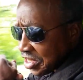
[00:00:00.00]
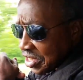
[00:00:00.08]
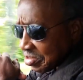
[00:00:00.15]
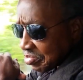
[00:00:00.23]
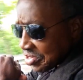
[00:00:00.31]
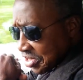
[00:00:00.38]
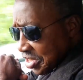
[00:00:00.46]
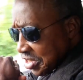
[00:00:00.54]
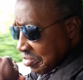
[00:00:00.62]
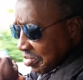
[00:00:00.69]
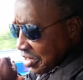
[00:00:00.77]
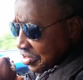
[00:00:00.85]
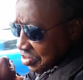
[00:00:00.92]
that he was
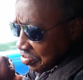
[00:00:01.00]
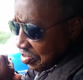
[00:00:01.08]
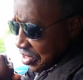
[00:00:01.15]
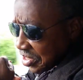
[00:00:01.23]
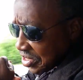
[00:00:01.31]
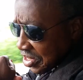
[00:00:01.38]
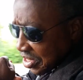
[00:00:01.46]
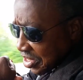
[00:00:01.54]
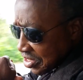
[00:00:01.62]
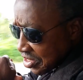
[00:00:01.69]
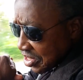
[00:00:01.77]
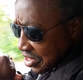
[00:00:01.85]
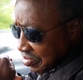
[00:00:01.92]
thinking about so many
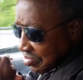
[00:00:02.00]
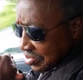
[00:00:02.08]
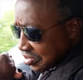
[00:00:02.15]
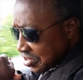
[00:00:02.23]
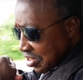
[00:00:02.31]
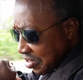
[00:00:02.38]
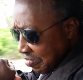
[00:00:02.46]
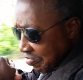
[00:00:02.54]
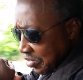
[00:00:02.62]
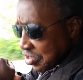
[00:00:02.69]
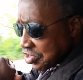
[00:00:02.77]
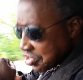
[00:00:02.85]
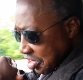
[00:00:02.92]
things. And he was
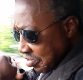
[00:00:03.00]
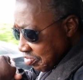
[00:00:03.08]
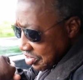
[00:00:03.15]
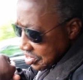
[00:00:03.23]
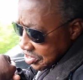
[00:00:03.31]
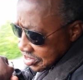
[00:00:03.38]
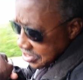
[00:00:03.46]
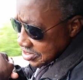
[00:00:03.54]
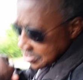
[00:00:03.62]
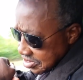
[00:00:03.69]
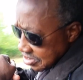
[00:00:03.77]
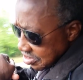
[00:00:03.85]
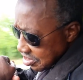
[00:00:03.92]
very generous.
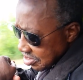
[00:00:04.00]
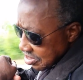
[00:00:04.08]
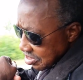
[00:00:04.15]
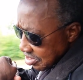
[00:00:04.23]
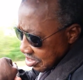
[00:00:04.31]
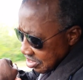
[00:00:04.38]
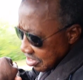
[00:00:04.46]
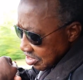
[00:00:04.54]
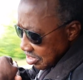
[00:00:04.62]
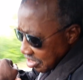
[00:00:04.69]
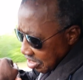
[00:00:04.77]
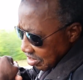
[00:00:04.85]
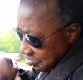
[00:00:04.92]

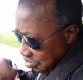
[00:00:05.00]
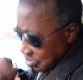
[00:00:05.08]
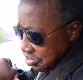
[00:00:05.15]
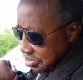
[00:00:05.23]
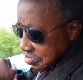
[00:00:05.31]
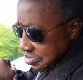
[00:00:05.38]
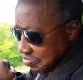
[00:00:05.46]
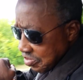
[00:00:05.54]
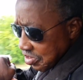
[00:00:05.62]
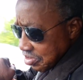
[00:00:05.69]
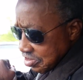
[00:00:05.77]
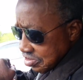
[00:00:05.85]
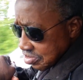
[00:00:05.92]
Of course, he was a
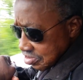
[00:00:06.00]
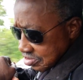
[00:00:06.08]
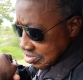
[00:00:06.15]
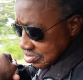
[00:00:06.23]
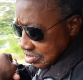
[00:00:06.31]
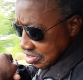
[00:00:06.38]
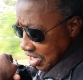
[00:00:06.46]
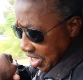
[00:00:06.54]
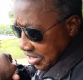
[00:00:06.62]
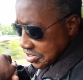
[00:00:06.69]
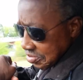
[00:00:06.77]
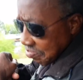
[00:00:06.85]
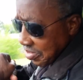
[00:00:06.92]
very
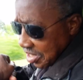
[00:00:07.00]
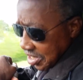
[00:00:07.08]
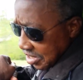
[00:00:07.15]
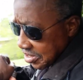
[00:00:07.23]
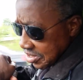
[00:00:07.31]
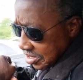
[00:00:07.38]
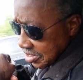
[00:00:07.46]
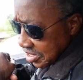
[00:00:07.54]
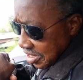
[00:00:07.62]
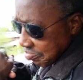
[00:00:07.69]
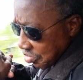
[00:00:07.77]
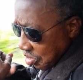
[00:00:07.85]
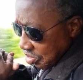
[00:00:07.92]
handsome man, and
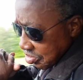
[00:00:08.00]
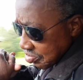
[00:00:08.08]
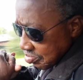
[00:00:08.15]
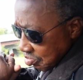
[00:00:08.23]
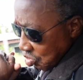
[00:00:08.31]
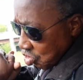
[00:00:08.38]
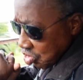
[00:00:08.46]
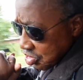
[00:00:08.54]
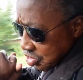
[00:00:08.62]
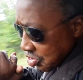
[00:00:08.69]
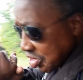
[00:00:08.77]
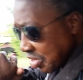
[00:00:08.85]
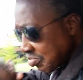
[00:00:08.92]
that brought more
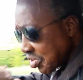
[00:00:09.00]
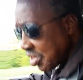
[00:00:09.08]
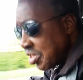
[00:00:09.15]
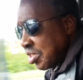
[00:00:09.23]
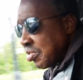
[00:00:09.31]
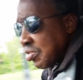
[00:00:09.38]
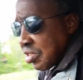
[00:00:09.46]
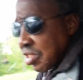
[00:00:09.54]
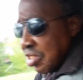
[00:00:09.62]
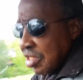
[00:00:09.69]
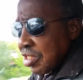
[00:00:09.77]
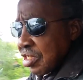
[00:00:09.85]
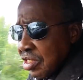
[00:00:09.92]
to him that he
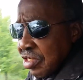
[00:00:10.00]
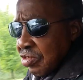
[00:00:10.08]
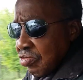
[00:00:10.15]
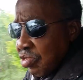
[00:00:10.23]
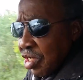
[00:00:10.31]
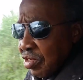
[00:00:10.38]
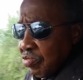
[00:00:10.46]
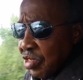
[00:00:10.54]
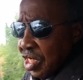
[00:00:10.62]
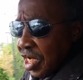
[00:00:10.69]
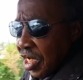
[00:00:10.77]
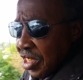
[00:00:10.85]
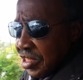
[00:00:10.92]
really
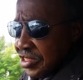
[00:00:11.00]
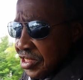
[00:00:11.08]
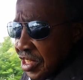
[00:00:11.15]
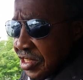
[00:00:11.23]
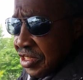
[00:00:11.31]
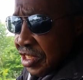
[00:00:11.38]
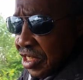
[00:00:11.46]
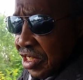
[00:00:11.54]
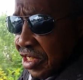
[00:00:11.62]
realized that